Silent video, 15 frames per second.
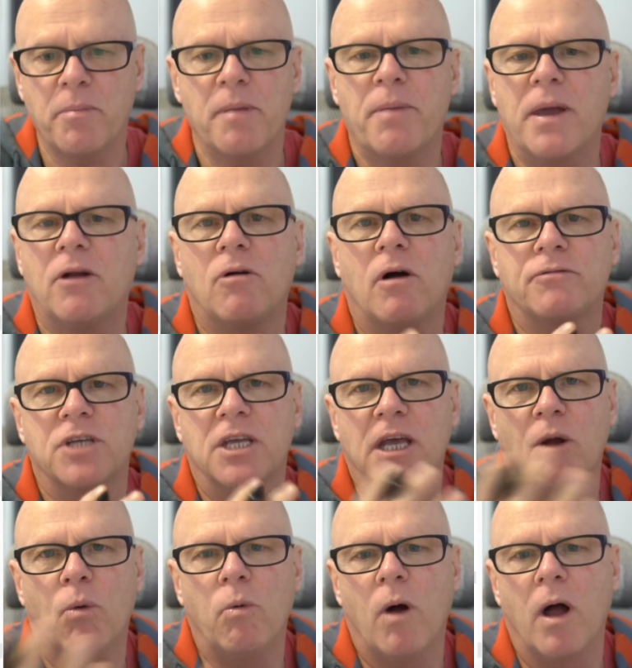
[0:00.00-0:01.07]
might be better off to
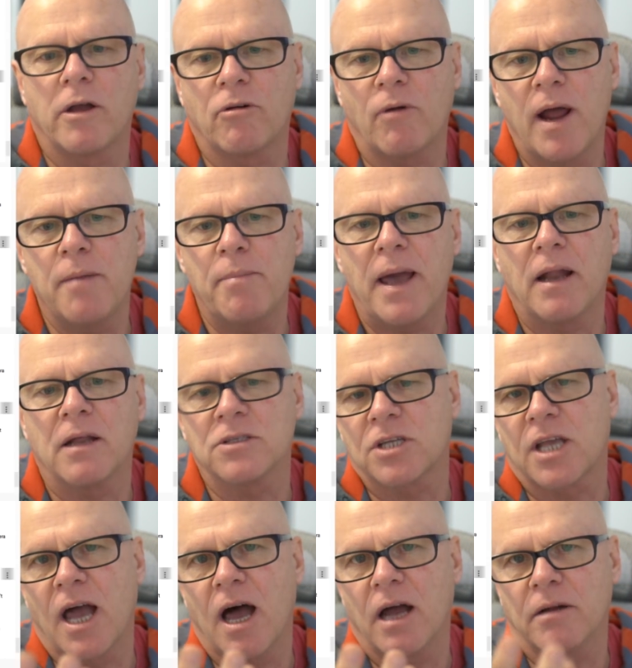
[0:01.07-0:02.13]
get a, a grey
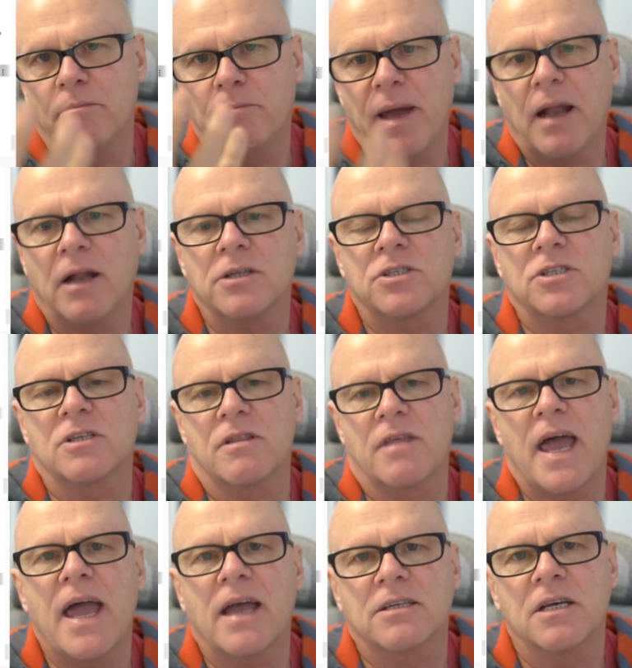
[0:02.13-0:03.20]
balance card and balance
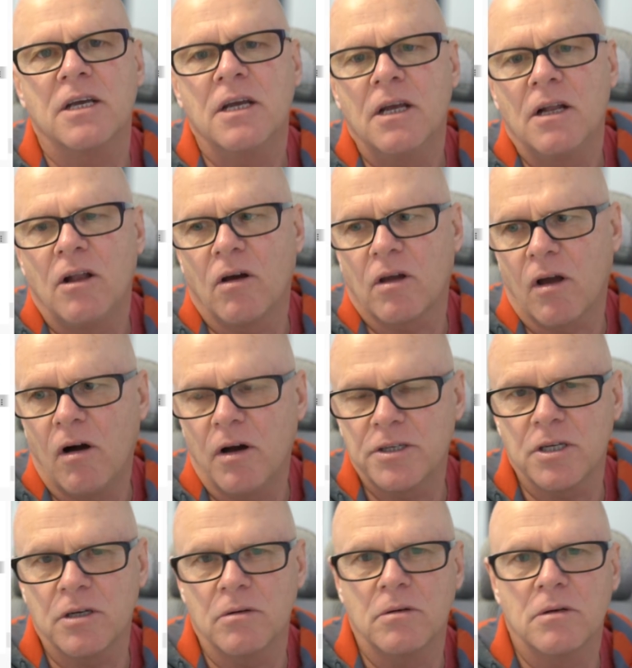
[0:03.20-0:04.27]
to that, like
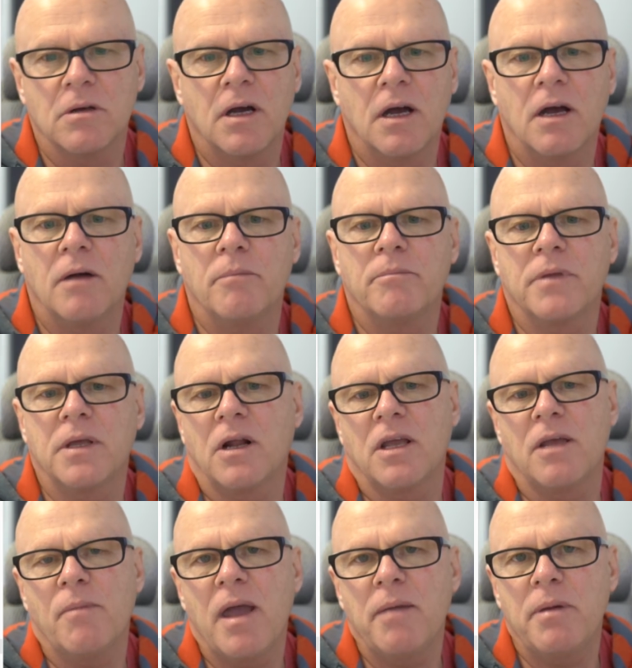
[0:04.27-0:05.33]
I do. Um, you
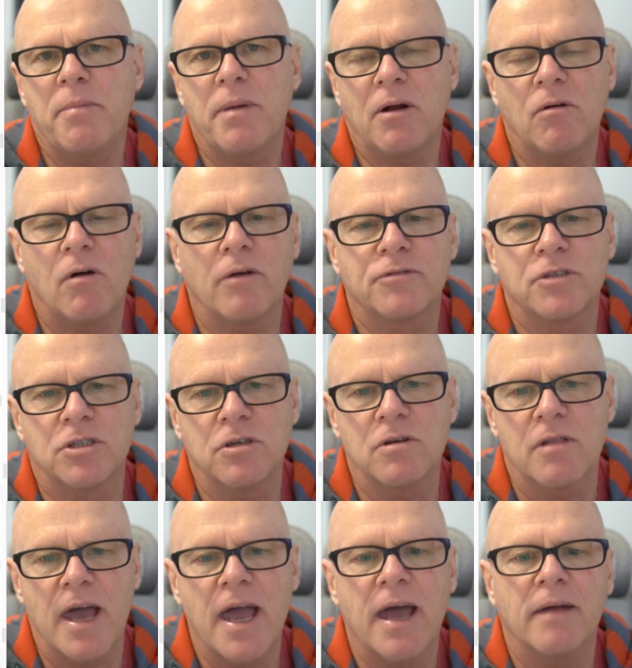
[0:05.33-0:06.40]
know, you may be better off to
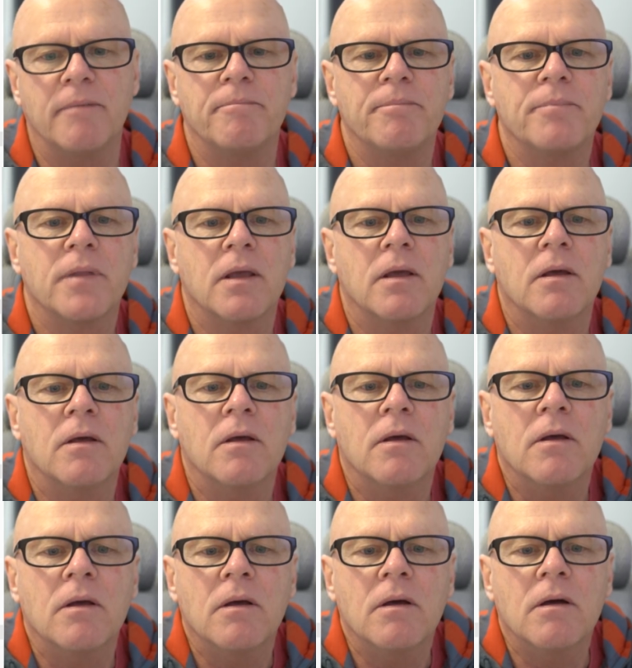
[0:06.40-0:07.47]
do that.
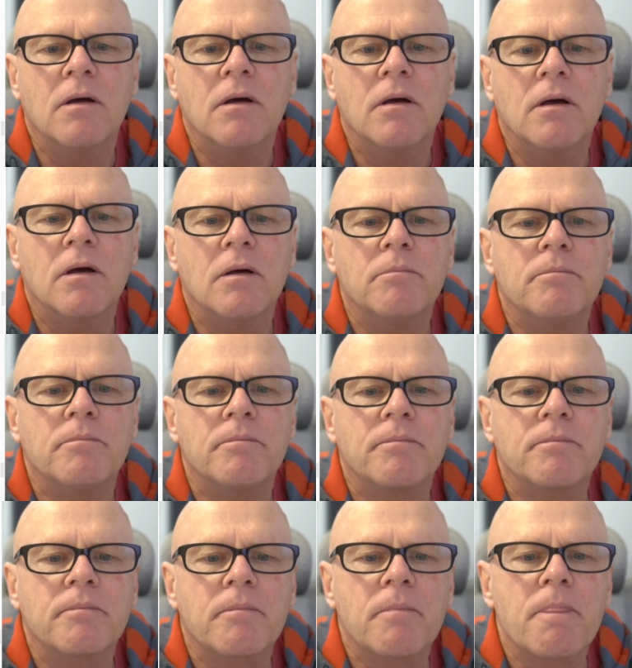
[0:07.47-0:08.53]
Um,